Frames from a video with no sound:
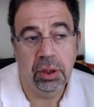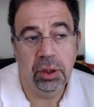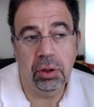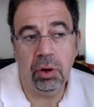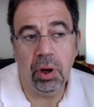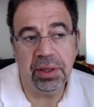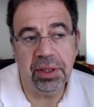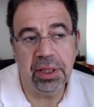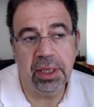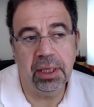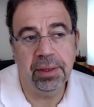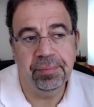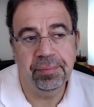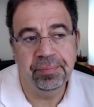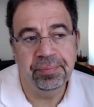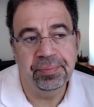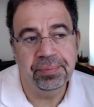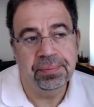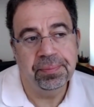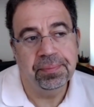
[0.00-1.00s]
you know, I think
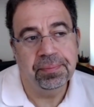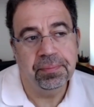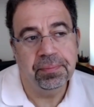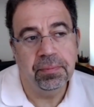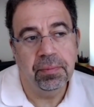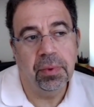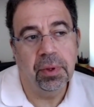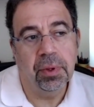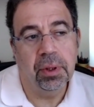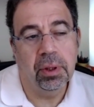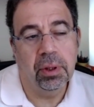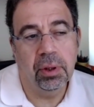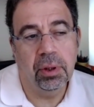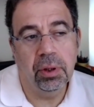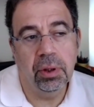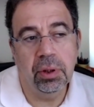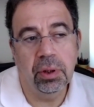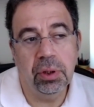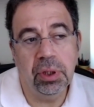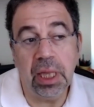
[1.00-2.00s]

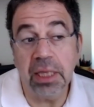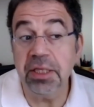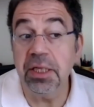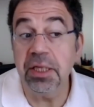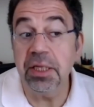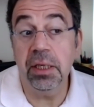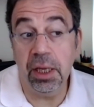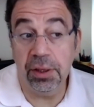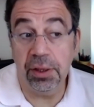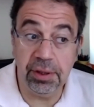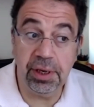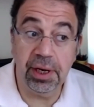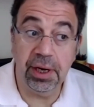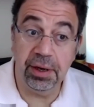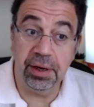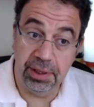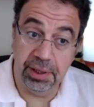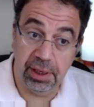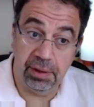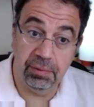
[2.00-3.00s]
that's another
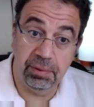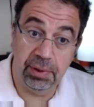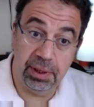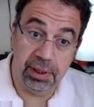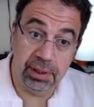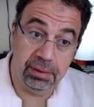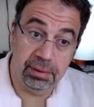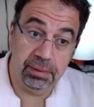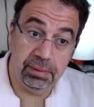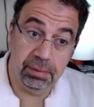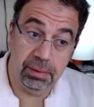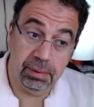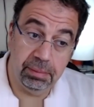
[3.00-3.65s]
area where